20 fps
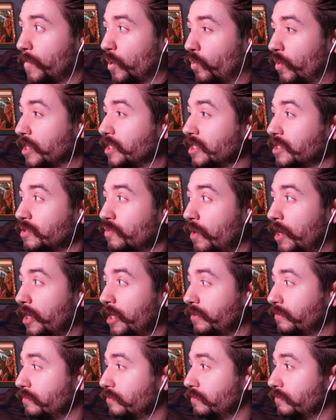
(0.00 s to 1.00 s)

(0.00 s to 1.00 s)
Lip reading: White Sun's Twilight?